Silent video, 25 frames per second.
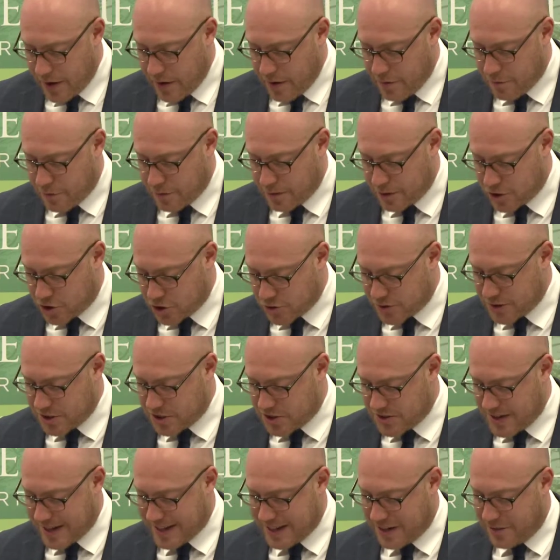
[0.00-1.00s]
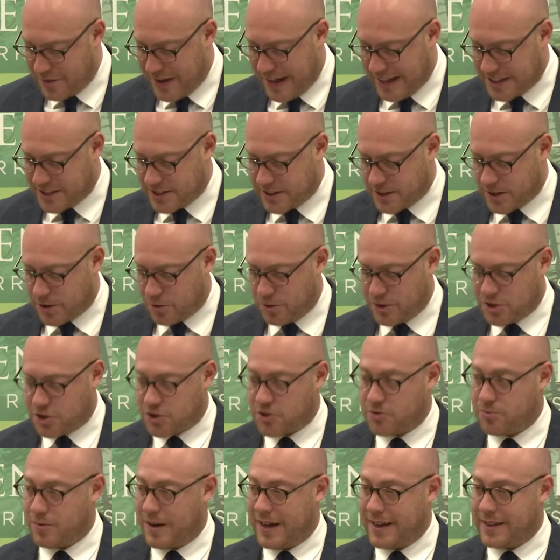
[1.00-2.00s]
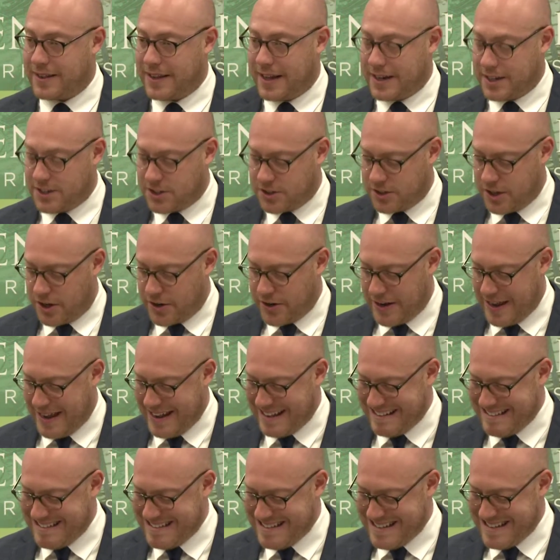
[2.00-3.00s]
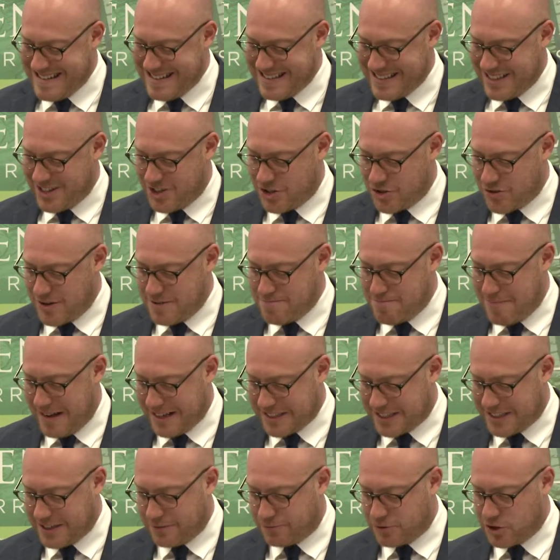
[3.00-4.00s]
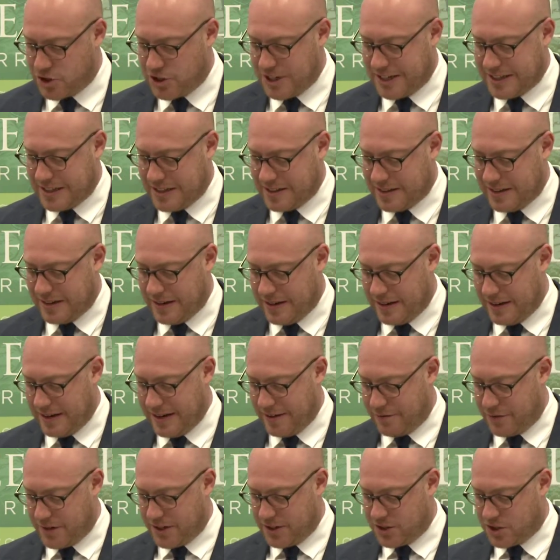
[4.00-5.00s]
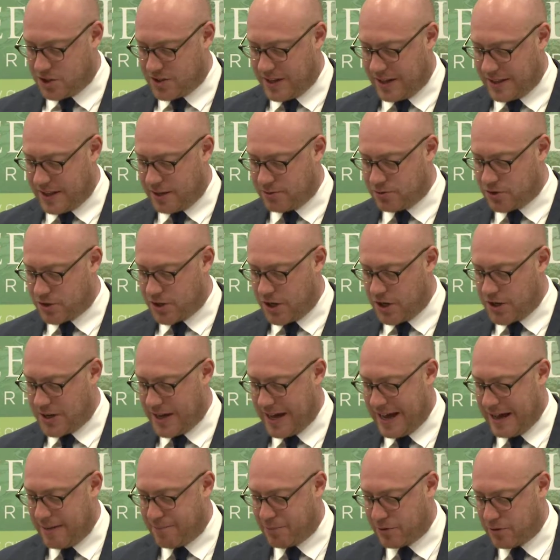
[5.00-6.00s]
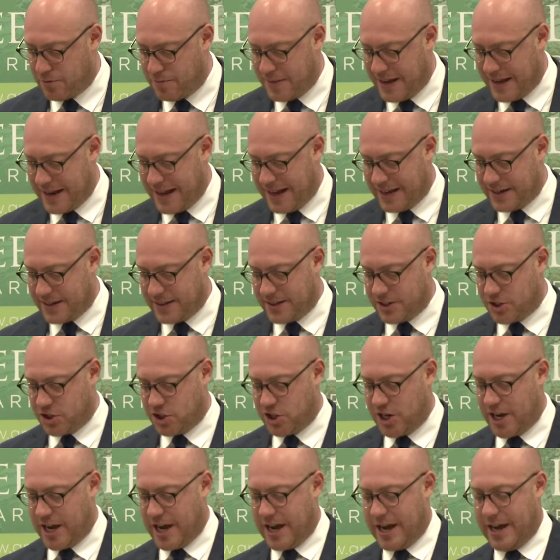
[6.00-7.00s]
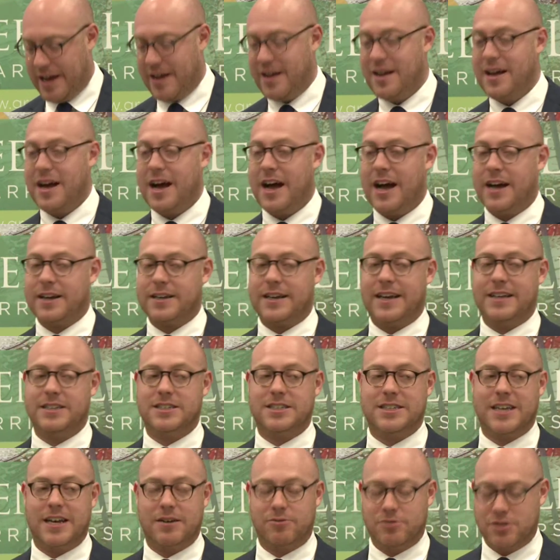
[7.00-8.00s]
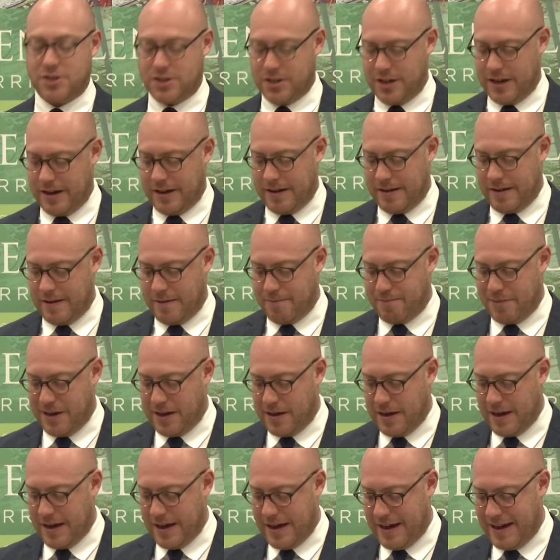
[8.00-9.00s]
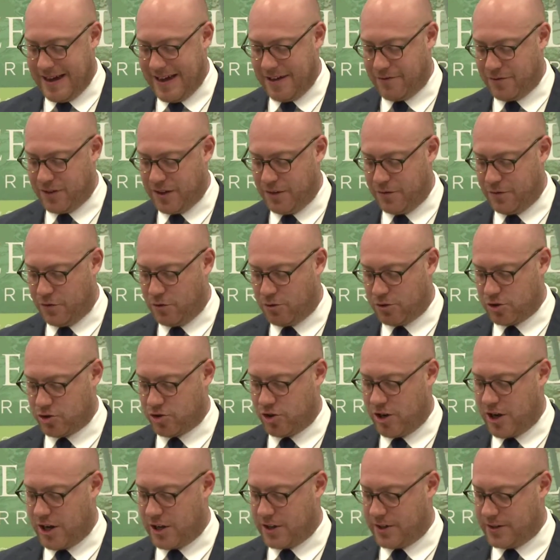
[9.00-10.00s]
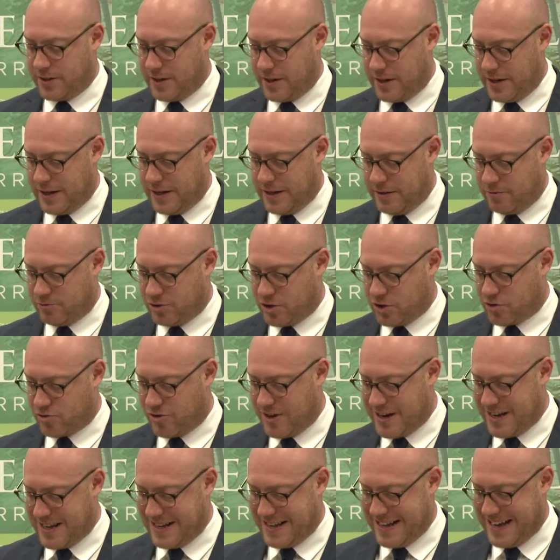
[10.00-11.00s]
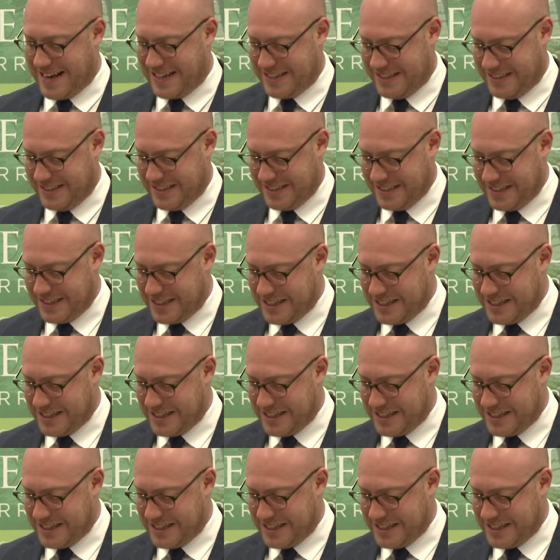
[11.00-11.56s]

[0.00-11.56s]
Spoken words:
From the jury's negative answer to question 1, that is no neg, the jury must have rejected the evidence that there was no carpet or mat under the chair. I can say it was a big, heavily fought trial, and it was a credit case.